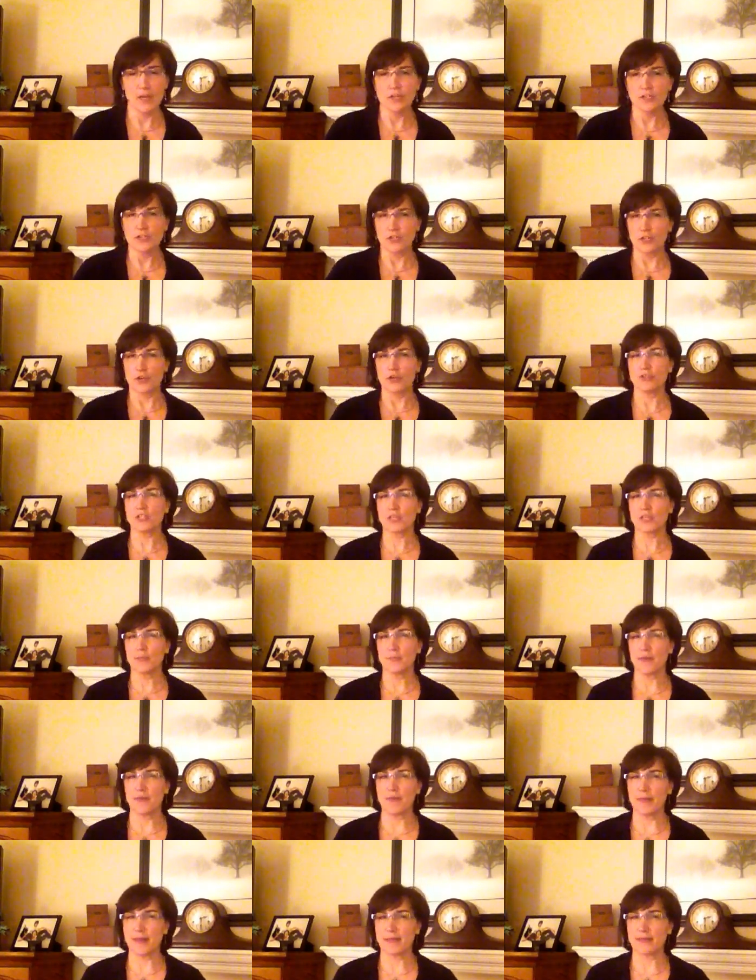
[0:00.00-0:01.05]
So those can
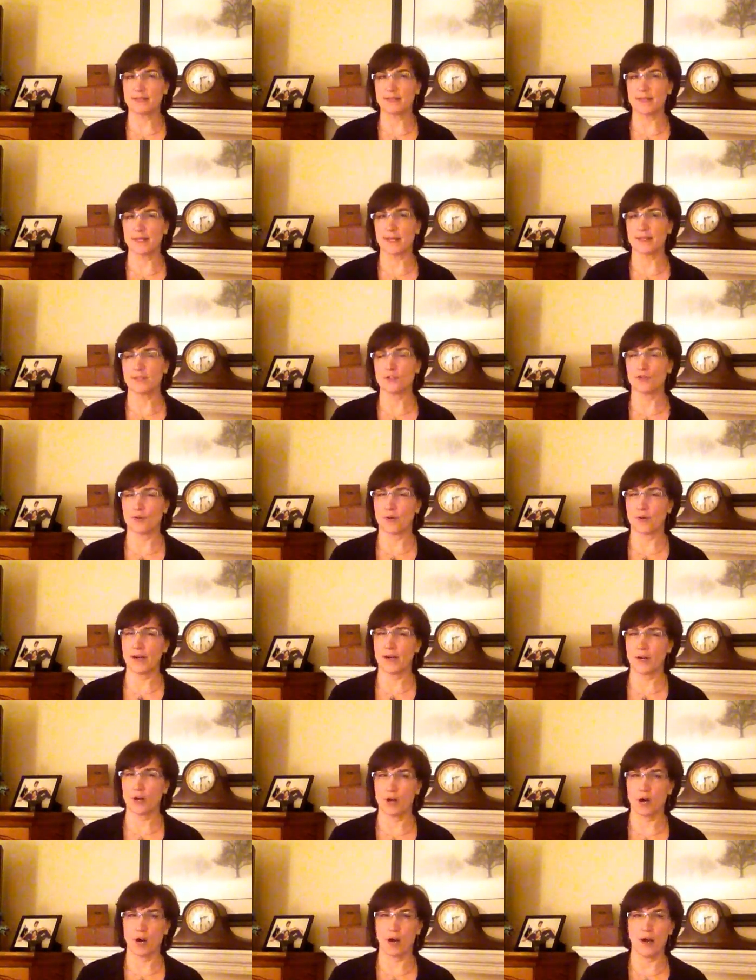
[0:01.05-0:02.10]
be things that can
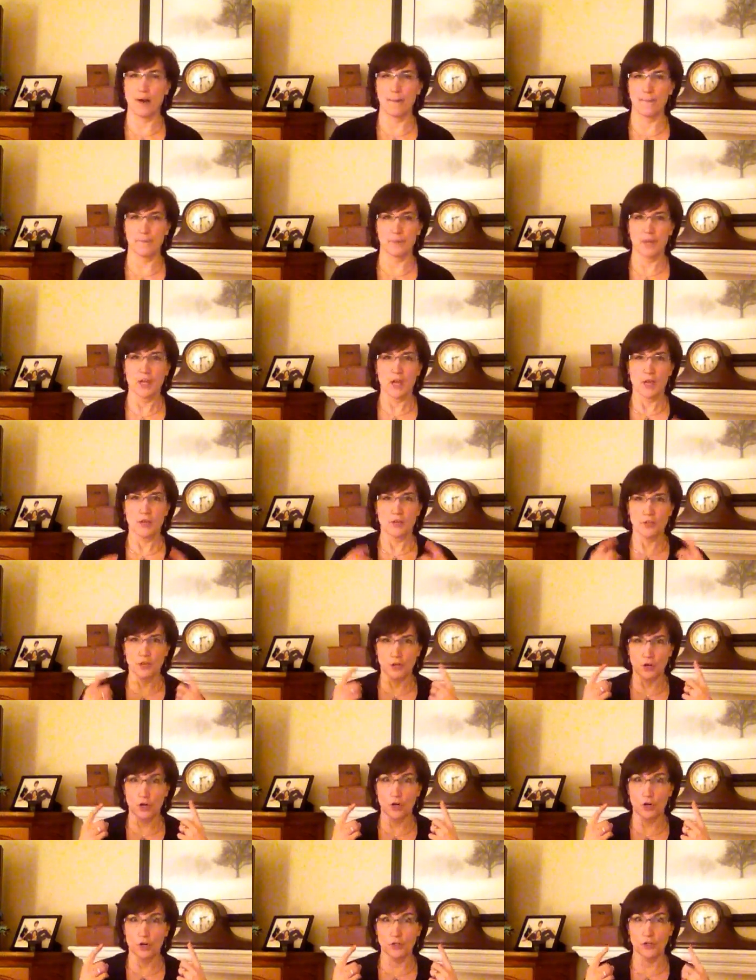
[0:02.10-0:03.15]
trigger
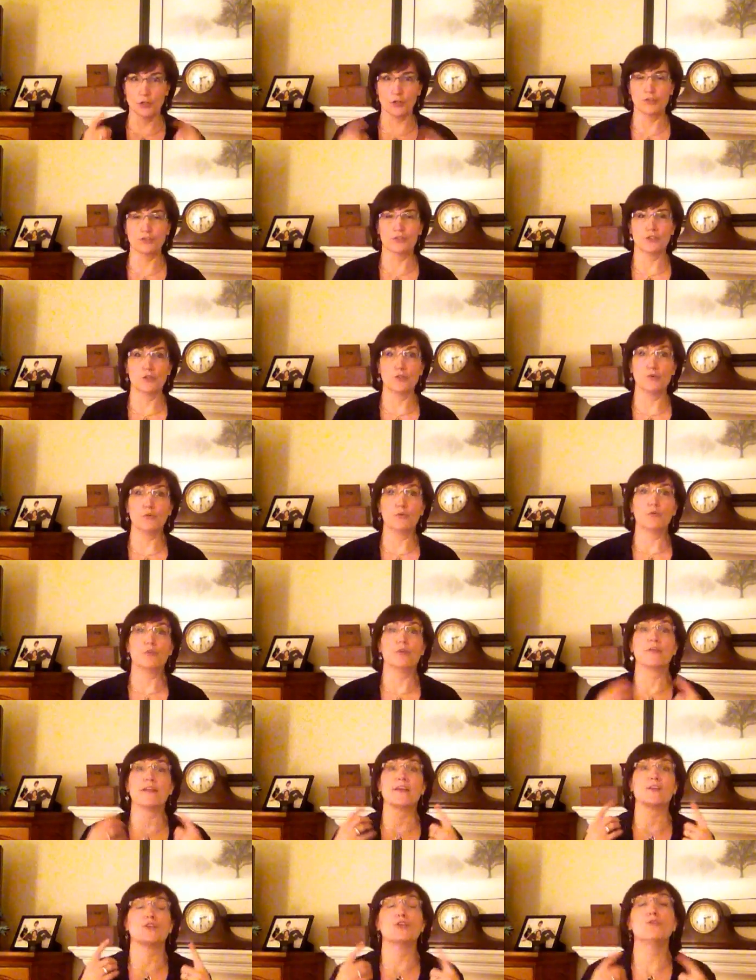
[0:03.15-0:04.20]

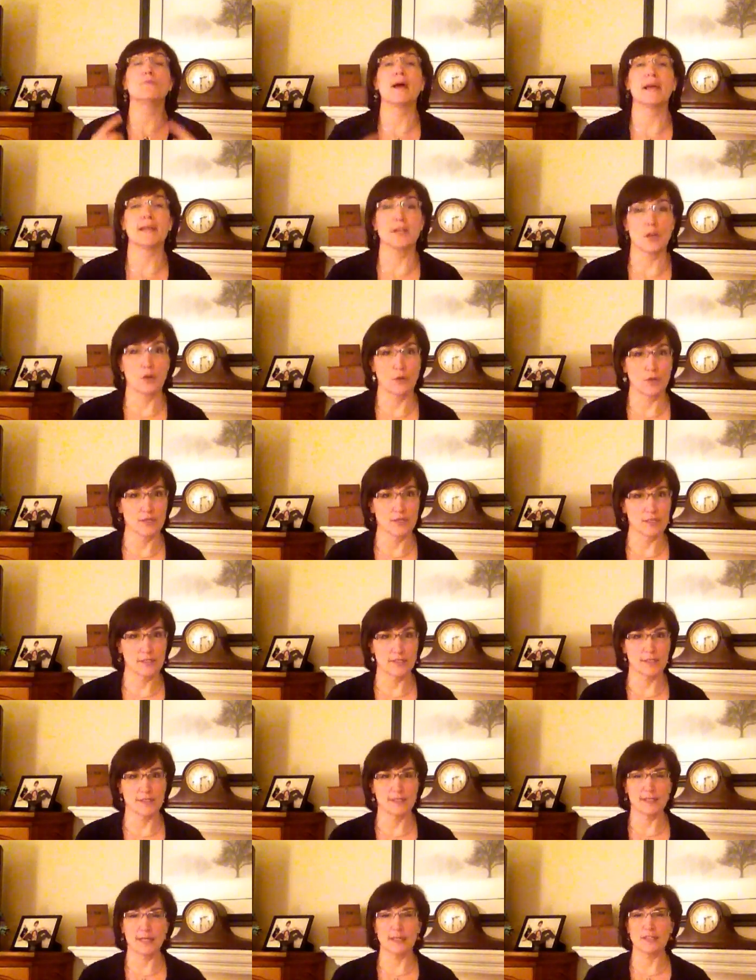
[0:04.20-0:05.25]
that you might notice
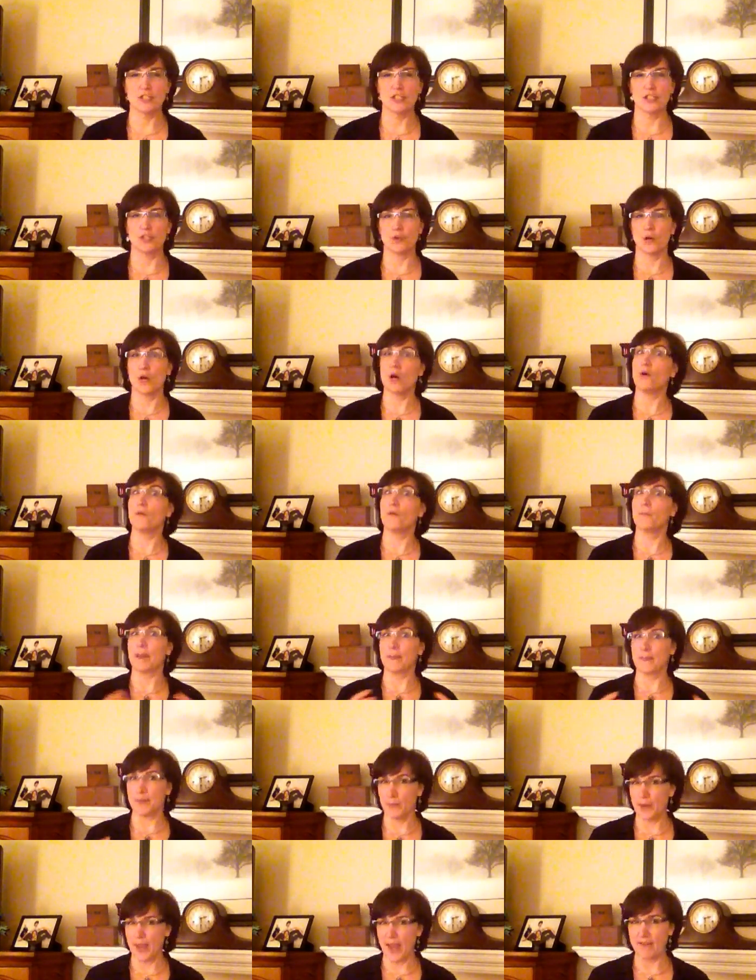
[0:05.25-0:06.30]
that says to you, oh,
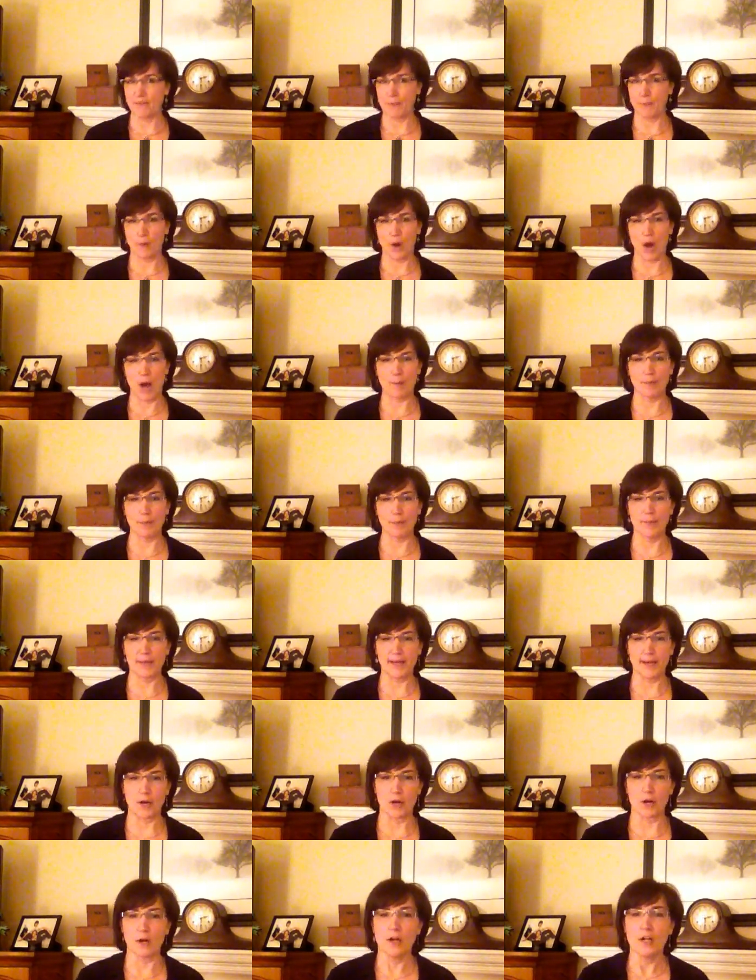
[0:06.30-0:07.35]
maybe we have a problem
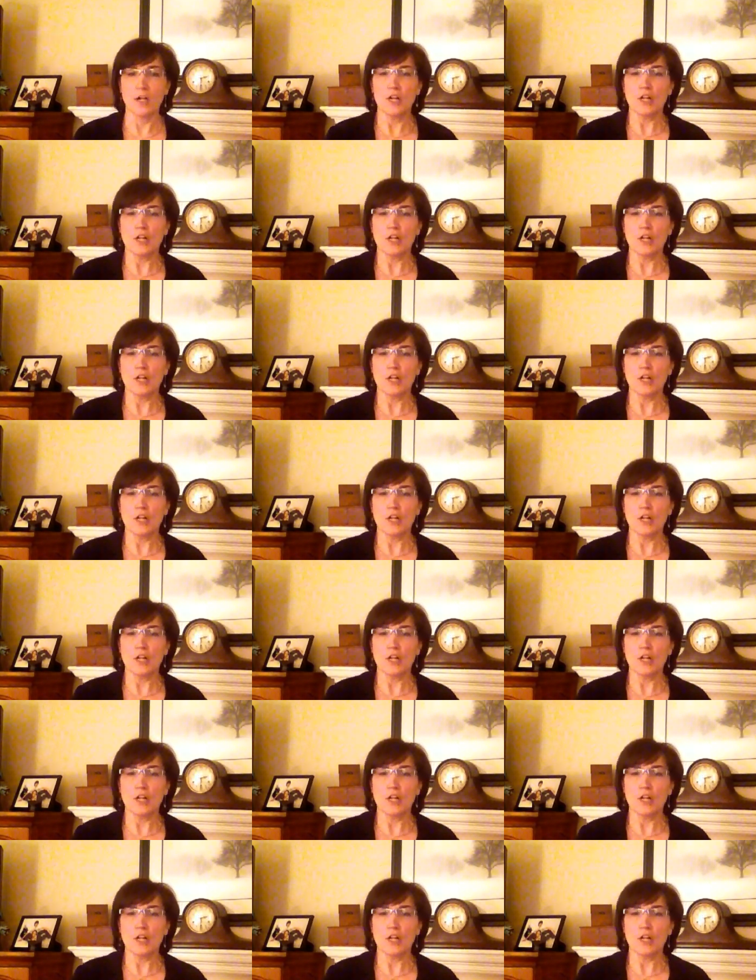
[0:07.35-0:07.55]
here.